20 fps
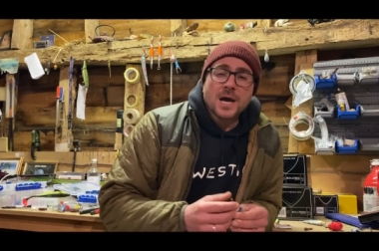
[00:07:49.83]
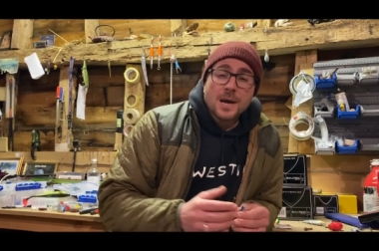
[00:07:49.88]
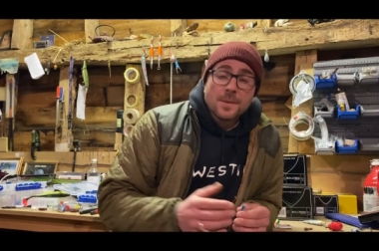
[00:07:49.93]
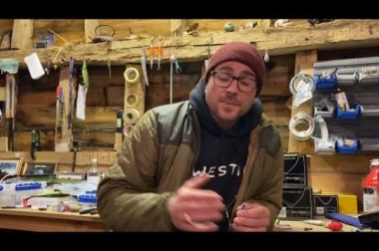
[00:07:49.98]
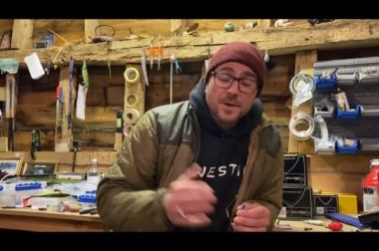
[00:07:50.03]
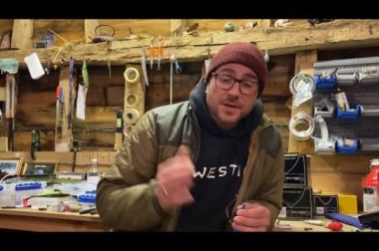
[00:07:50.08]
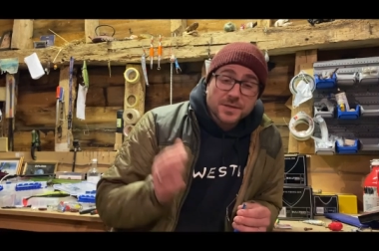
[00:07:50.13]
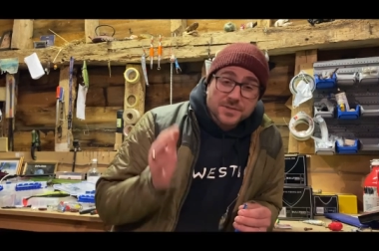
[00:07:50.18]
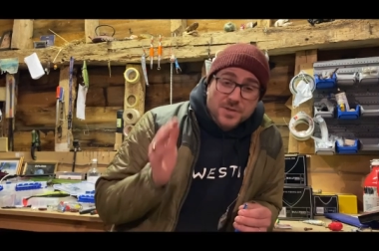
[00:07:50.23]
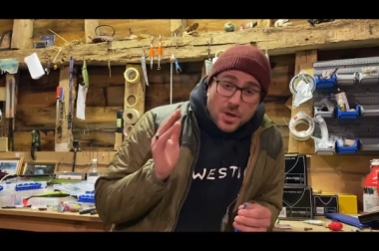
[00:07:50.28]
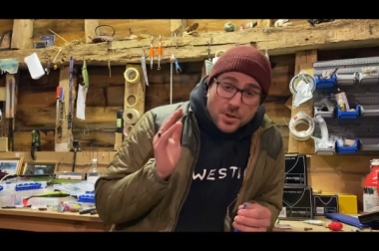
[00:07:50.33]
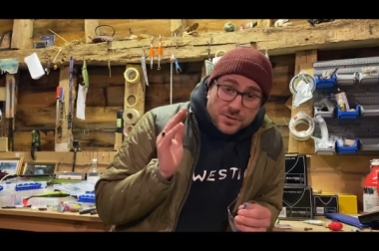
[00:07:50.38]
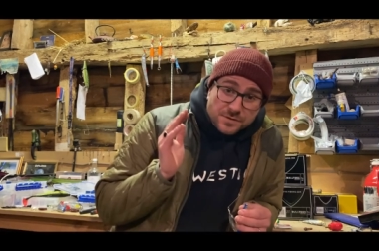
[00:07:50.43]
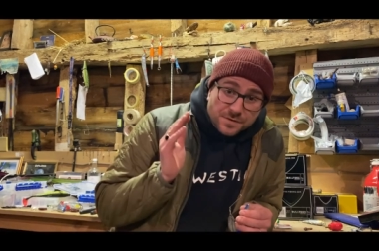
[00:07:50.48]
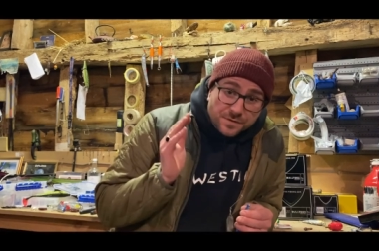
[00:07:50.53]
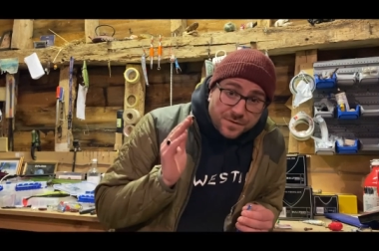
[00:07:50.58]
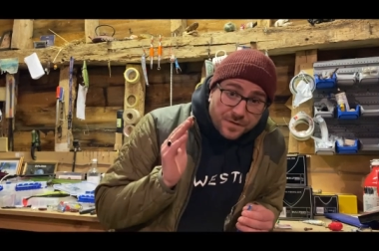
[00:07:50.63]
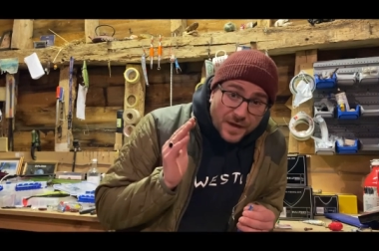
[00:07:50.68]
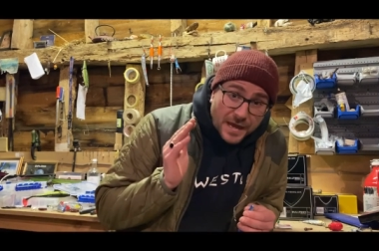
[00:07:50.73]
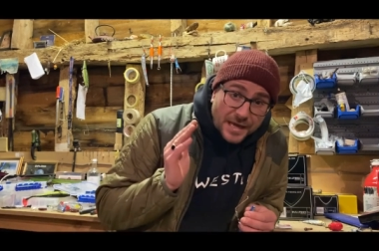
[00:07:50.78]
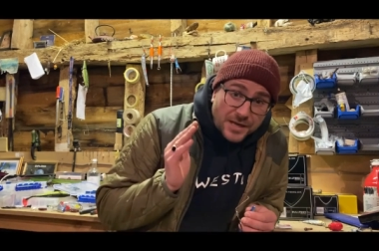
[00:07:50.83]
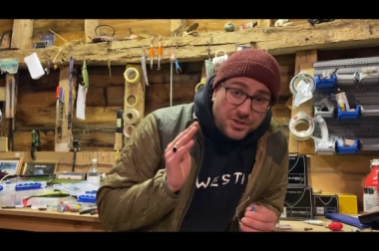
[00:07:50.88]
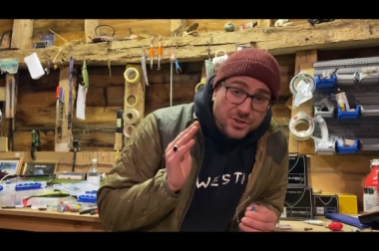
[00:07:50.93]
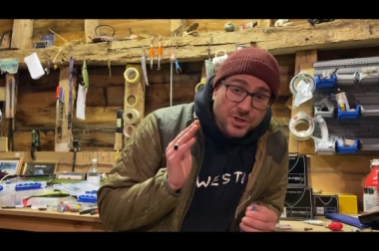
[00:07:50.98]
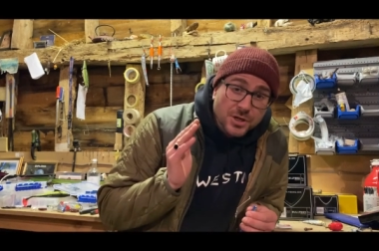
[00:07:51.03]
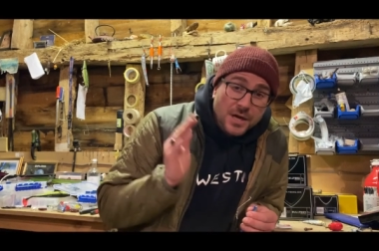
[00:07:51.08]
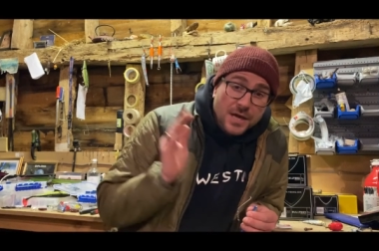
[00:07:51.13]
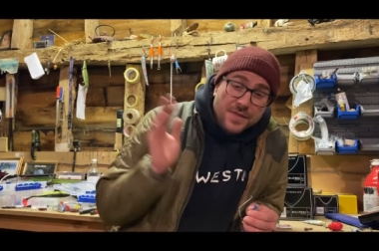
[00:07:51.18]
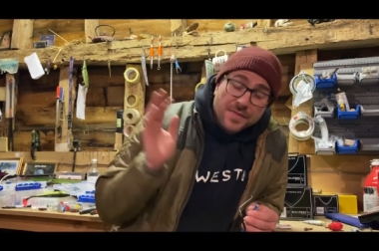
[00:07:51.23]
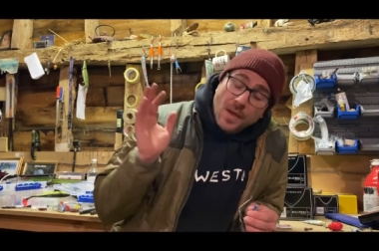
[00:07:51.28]
because those fish,
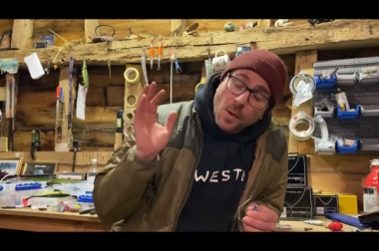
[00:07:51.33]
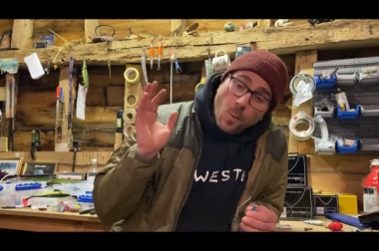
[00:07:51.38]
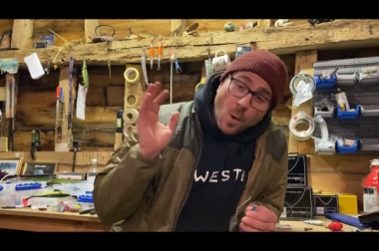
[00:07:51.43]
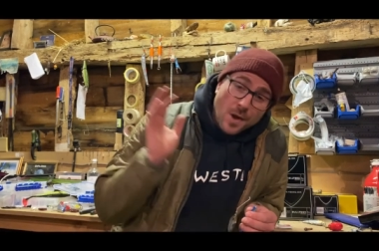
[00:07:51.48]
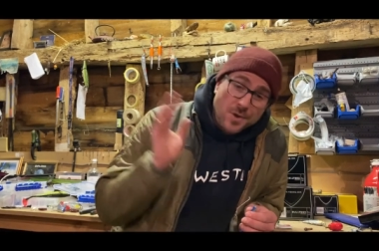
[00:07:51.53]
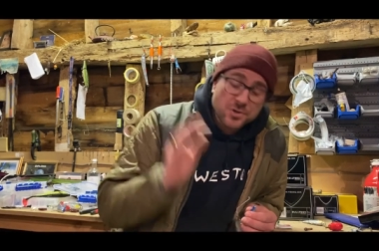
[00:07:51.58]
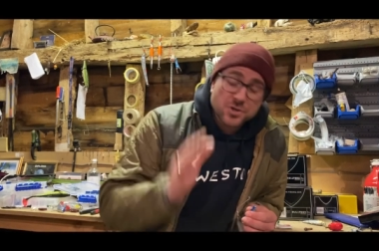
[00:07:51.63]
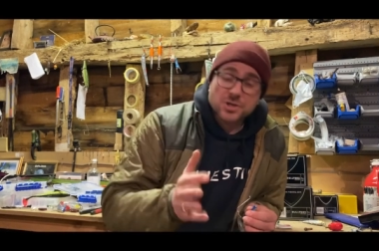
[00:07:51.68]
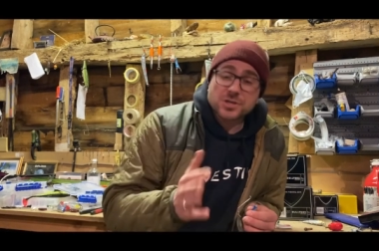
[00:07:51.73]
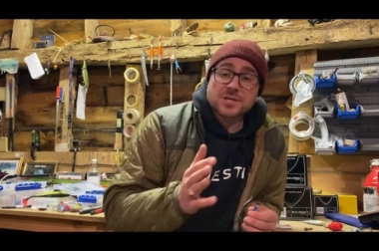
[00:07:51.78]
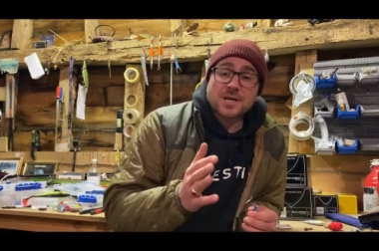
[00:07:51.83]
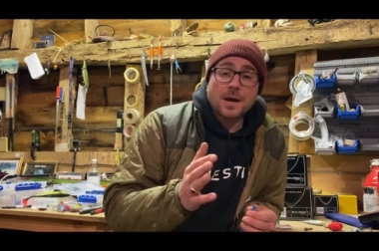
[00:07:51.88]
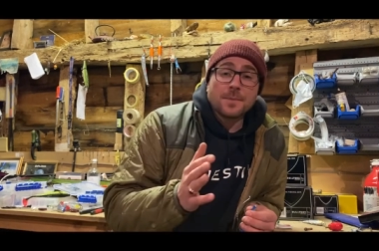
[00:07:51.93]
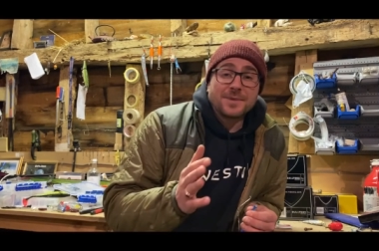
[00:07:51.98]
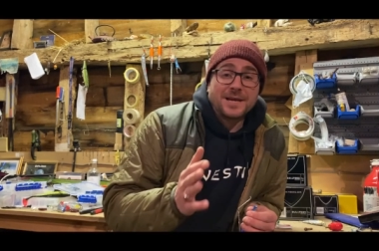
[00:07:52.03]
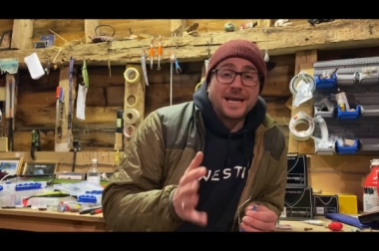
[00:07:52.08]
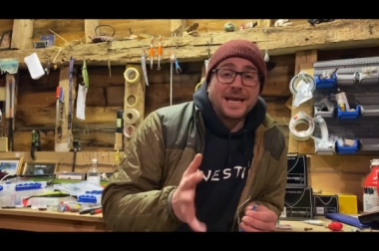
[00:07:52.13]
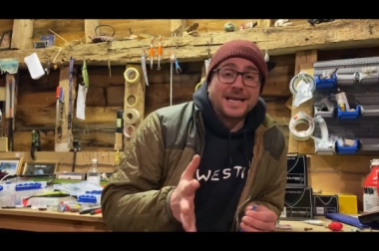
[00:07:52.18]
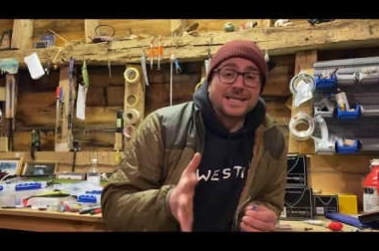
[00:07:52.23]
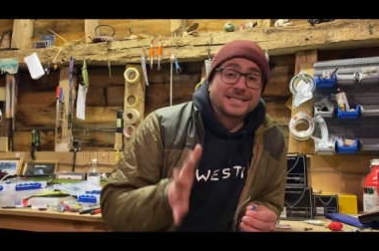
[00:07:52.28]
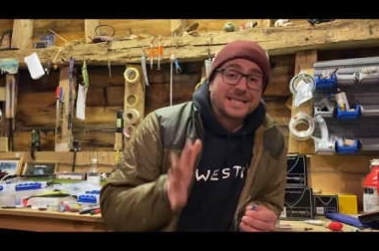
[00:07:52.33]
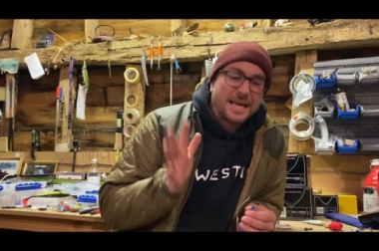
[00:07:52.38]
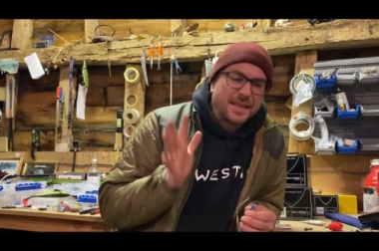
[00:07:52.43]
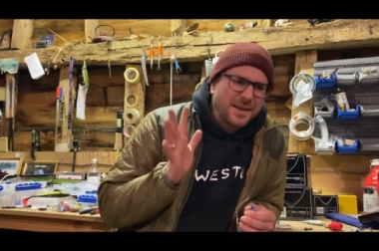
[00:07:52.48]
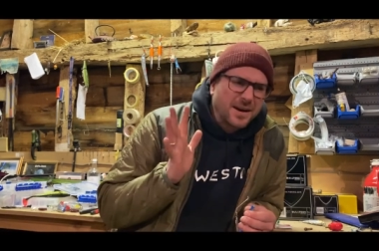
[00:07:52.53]
they won't just come and hit it.